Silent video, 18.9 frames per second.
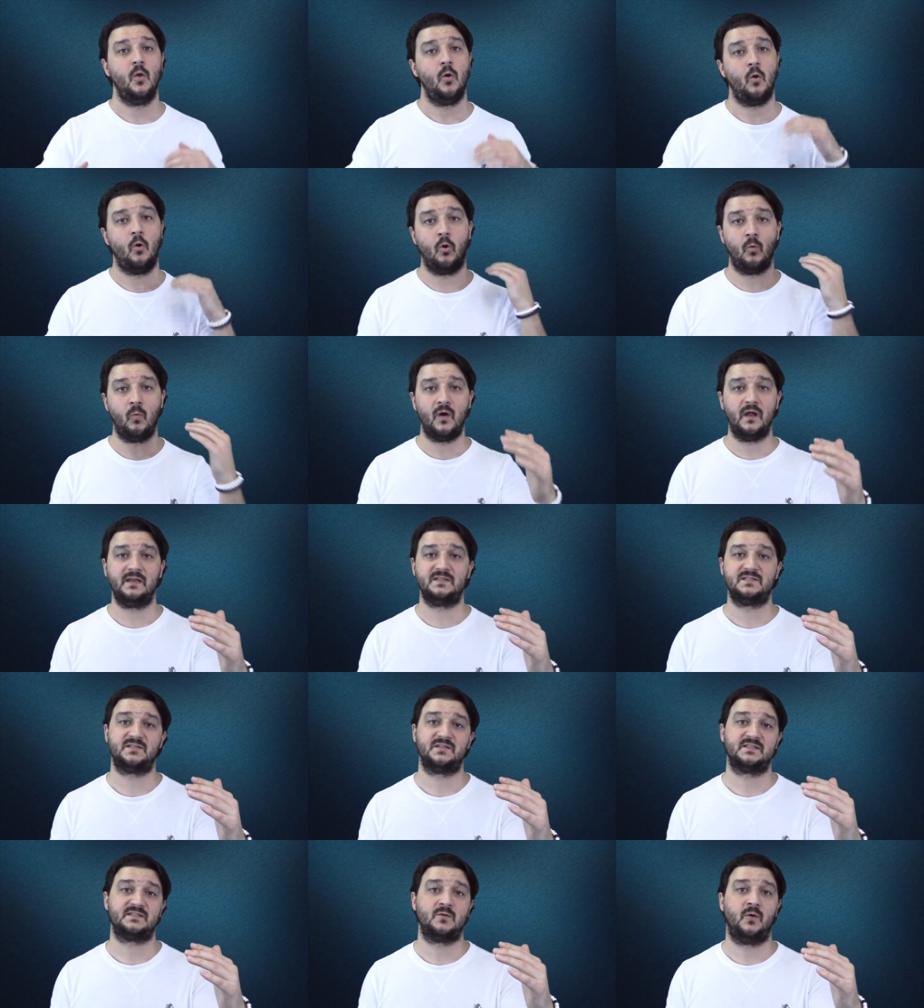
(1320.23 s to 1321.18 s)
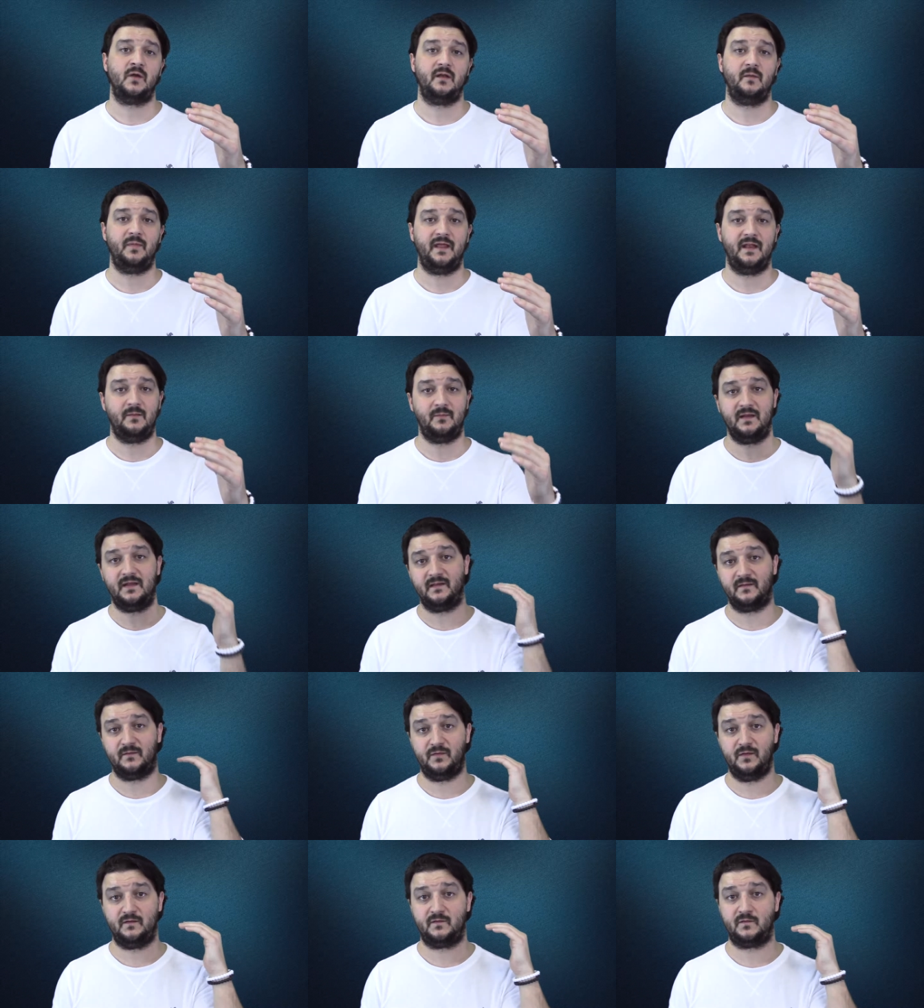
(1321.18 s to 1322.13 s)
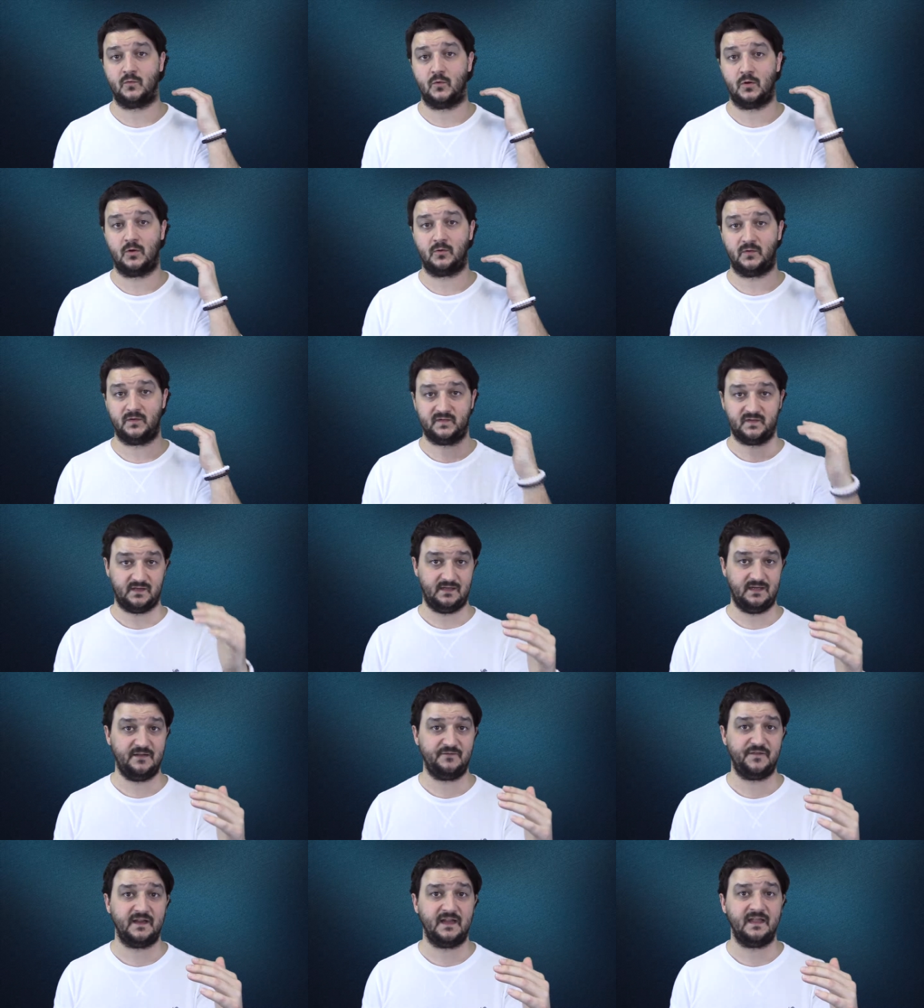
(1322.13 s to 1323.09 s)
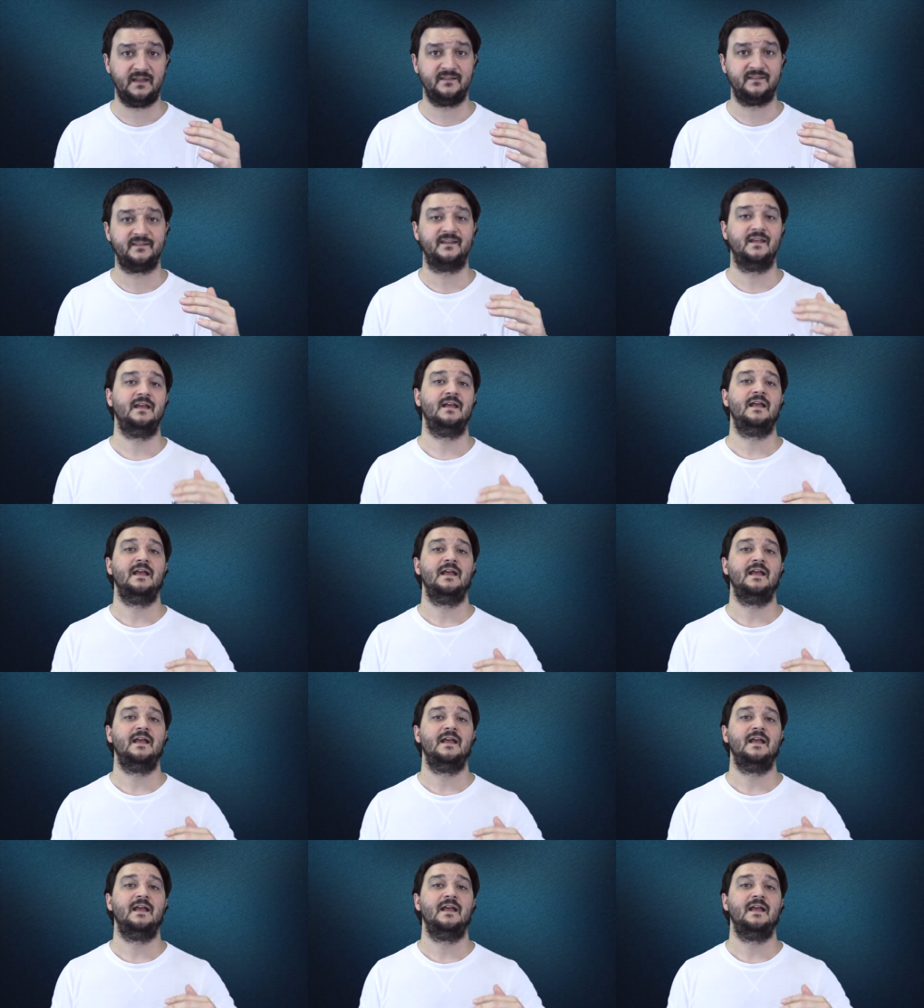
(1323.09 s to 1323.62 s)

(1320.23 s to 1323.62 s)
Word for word: or what is just going to be in it because of historical significance.